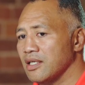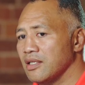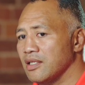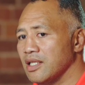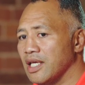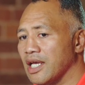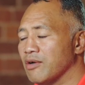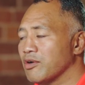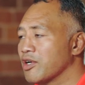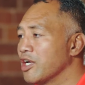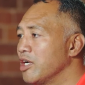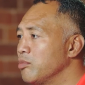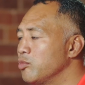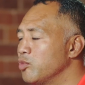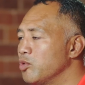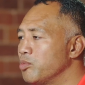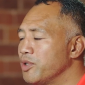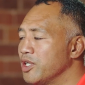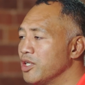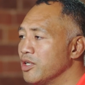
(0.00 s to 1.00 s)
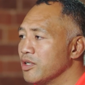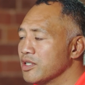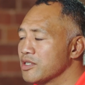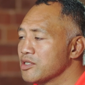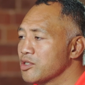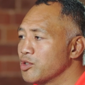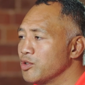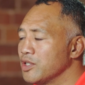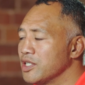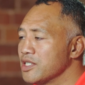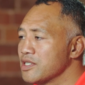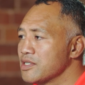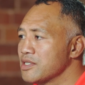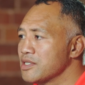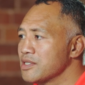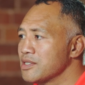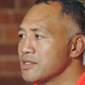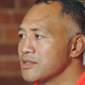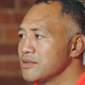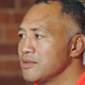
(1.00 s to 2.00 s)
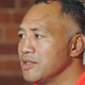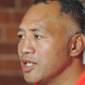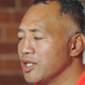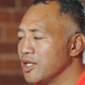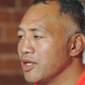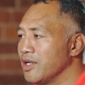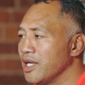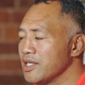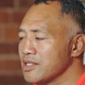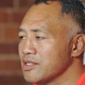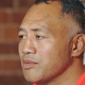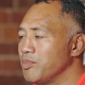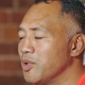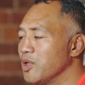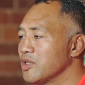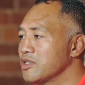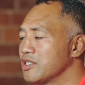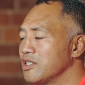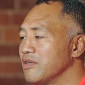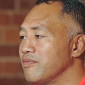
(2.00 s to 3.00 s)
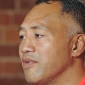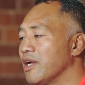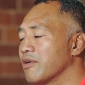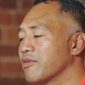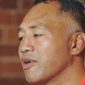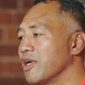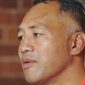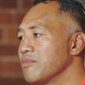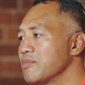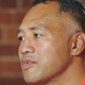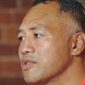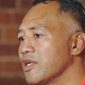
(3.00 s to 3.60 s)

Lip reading: the outcome will be not as good as, you know, as a positive outcome.